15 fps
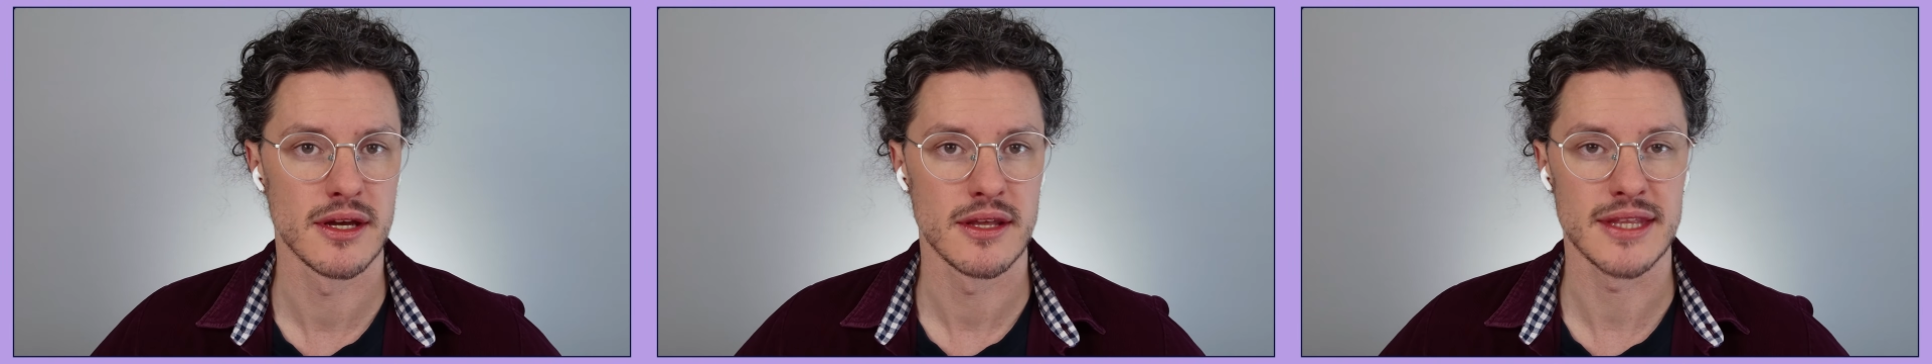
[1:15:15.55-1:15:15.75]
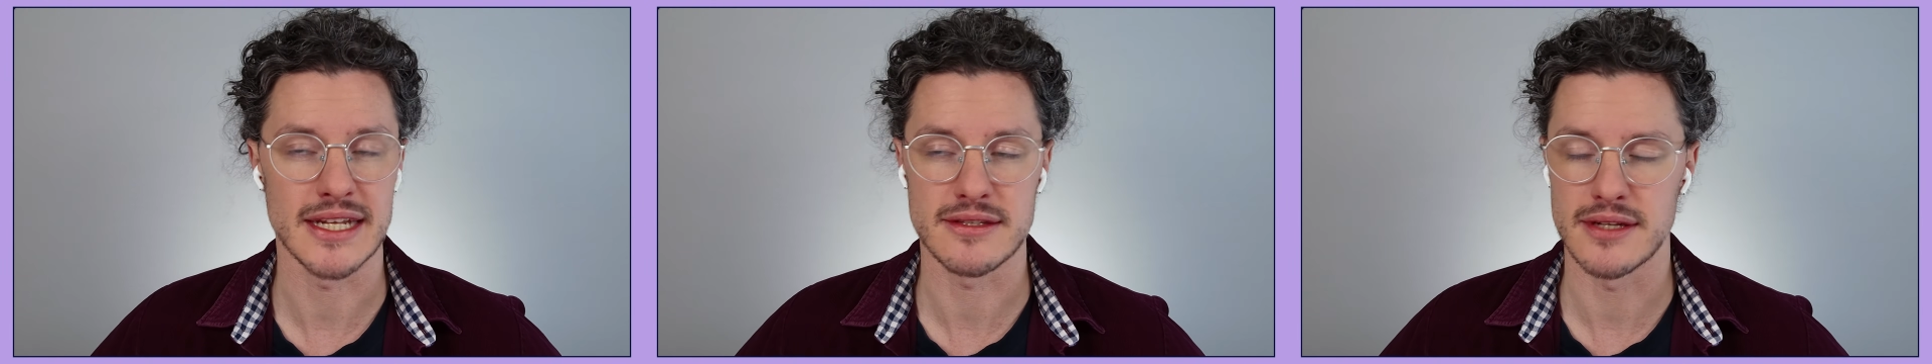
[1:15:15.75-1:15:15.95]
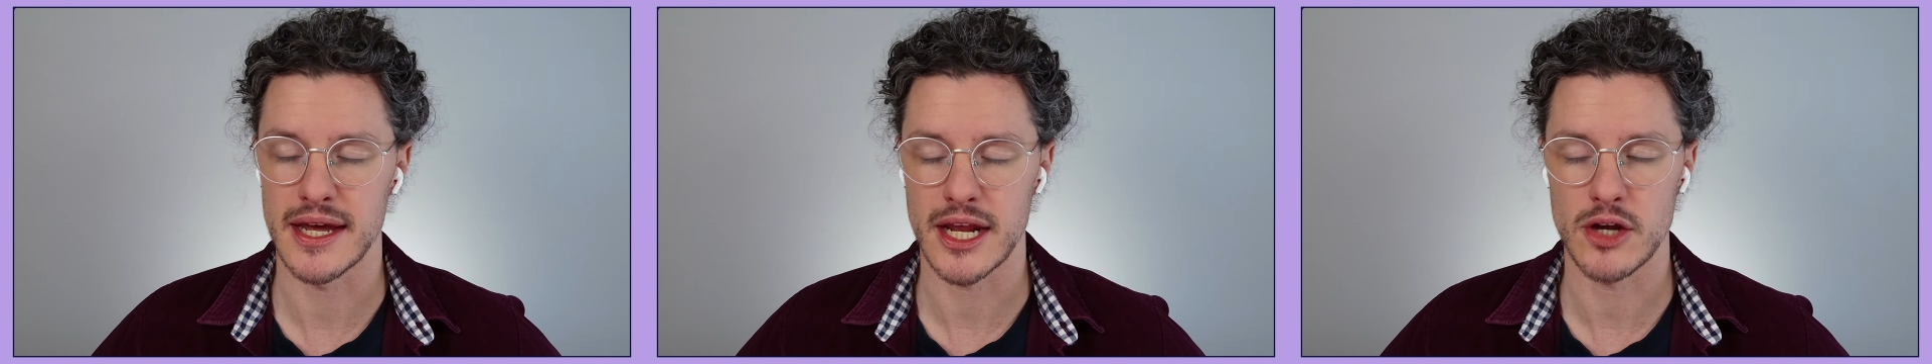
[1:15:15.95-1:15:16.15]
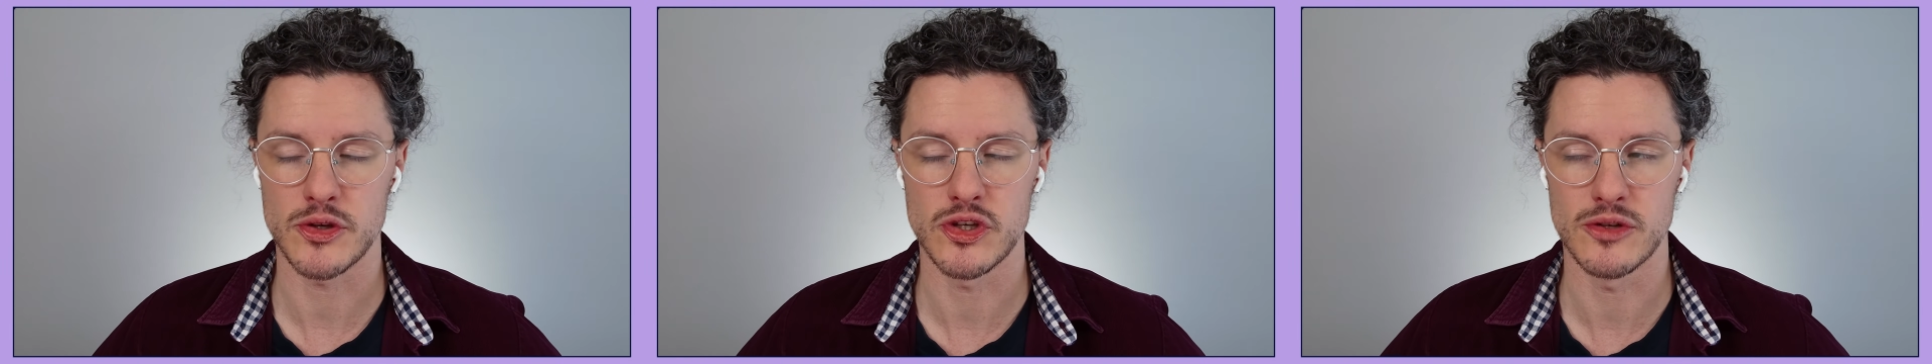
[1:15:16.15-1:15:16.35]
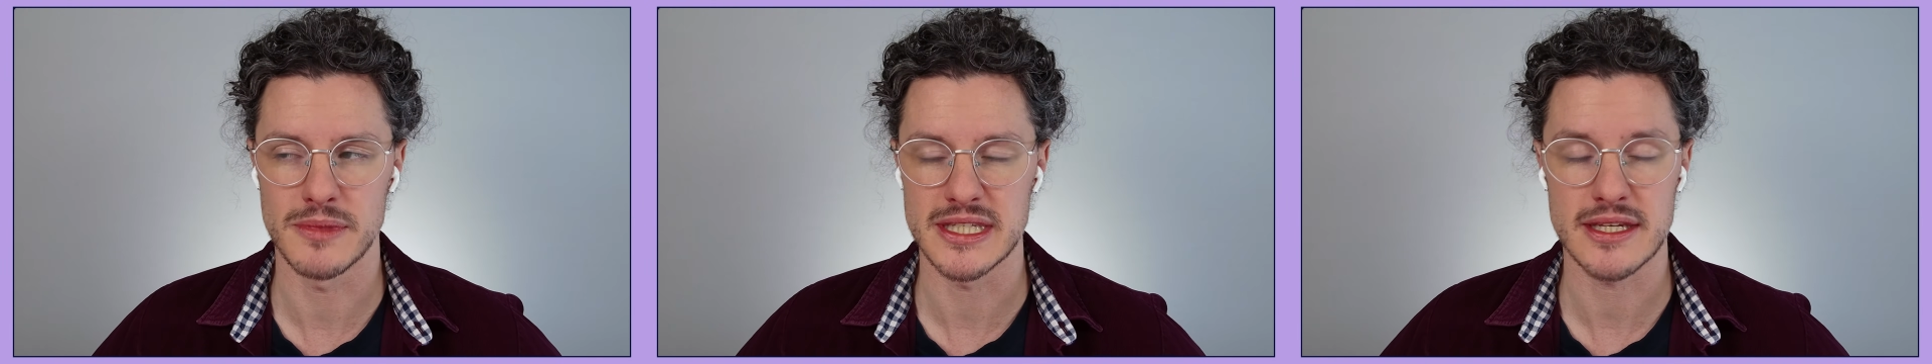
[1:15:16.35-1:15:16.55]
That's not how
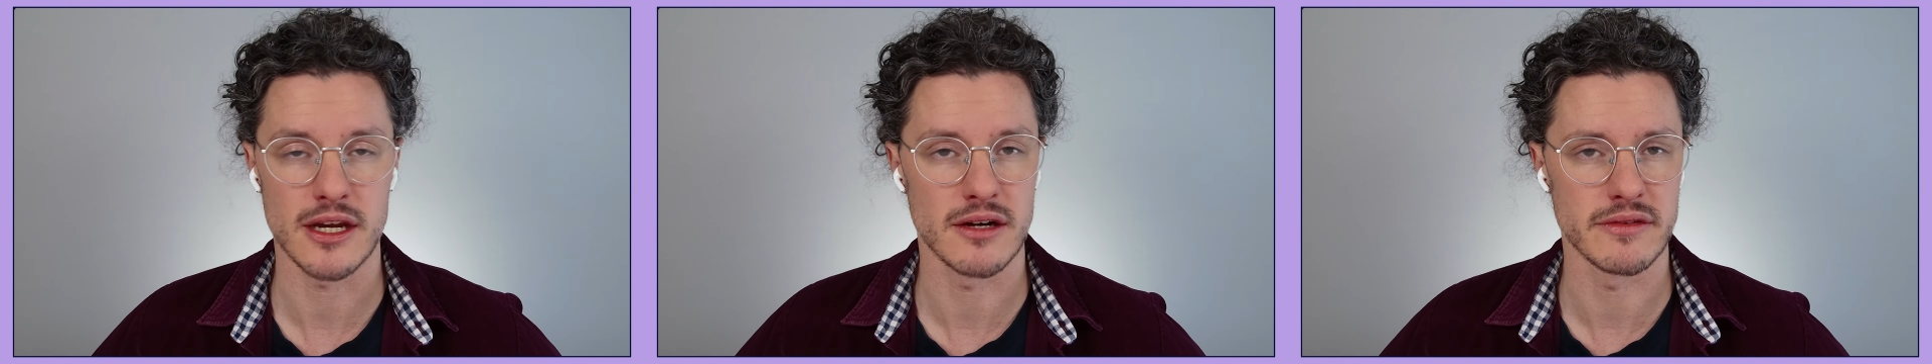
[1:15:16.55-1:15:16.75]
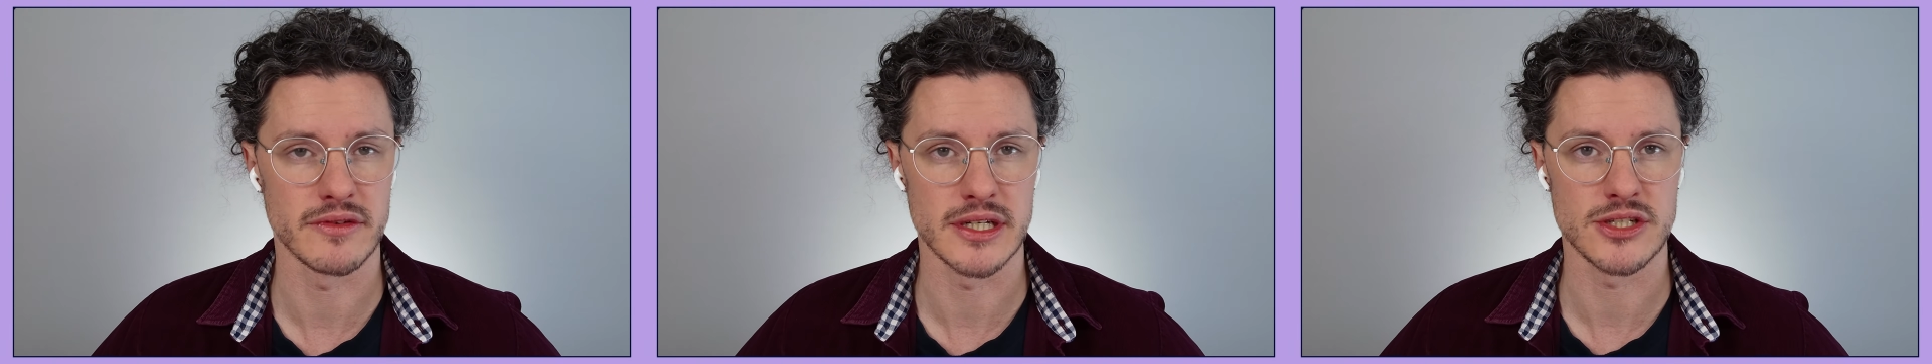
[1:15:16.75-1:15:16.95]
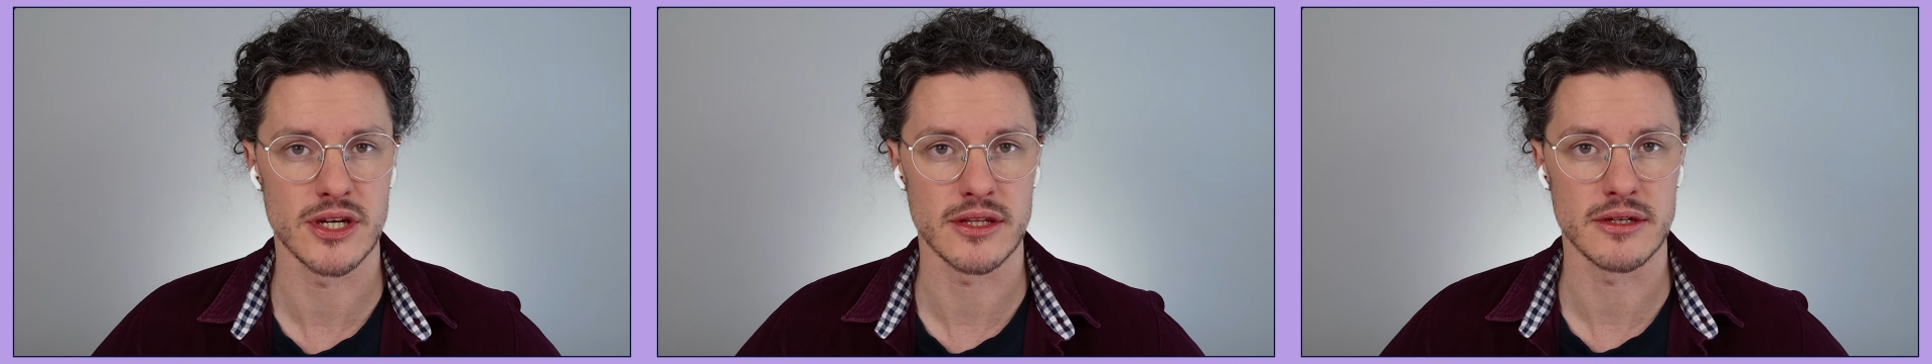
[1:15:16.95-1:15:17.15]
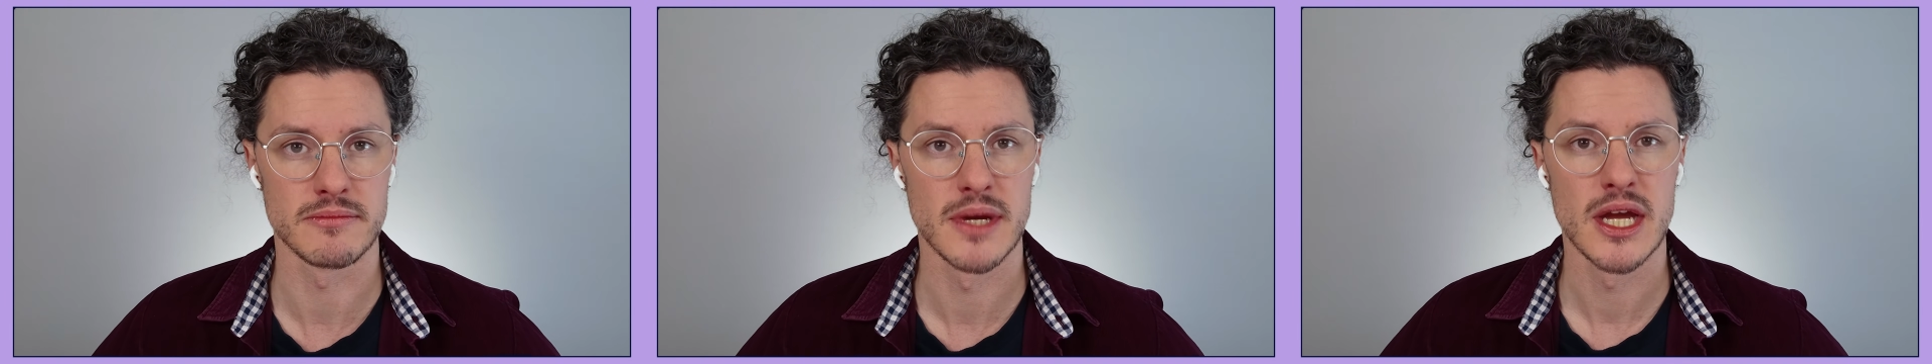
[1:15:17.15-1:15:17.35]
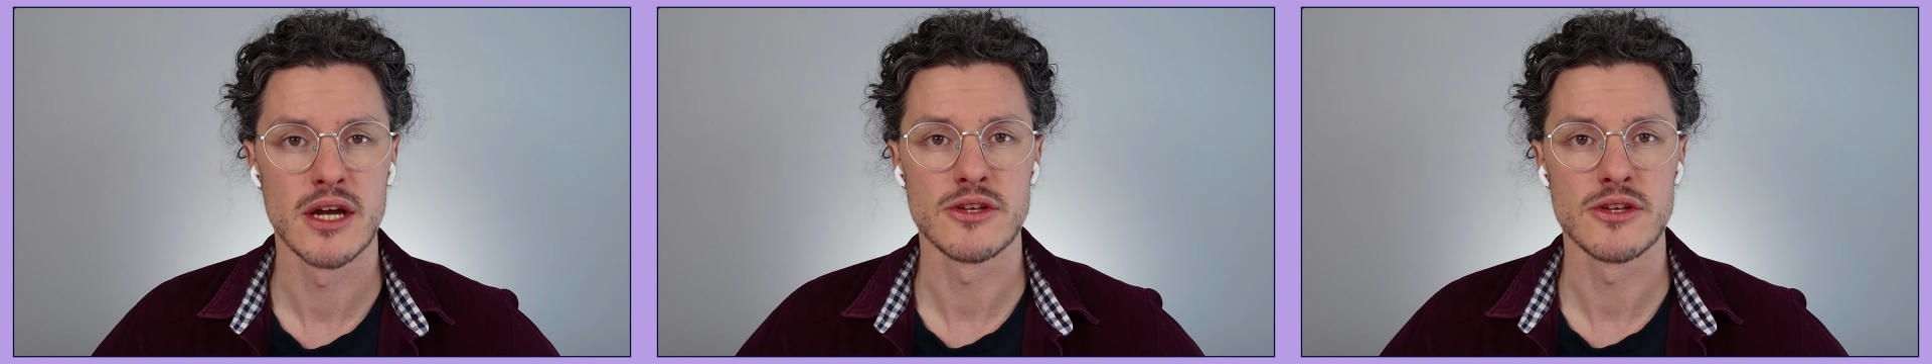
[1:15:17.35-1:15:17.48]
humans care for each other.